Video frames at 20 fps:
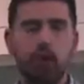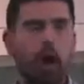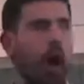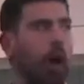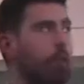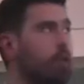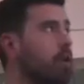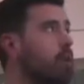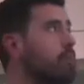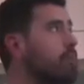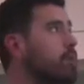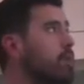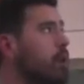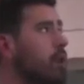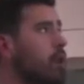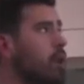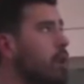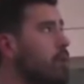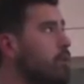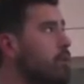problem,
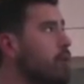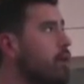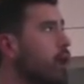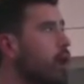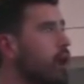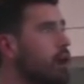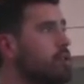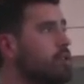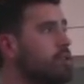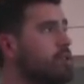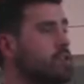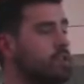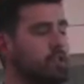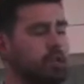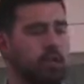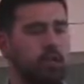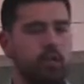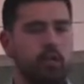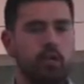because